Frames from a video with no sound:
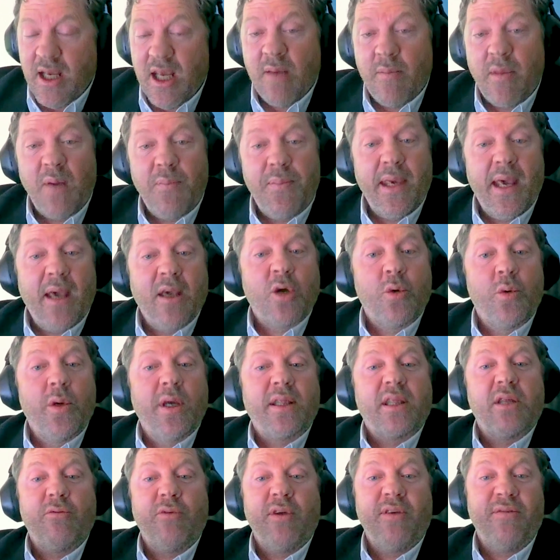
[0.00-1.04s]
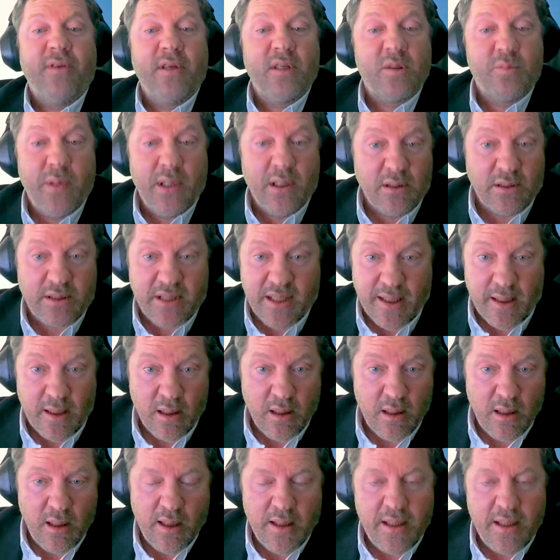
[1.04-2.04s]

It might be how quick the reef is building.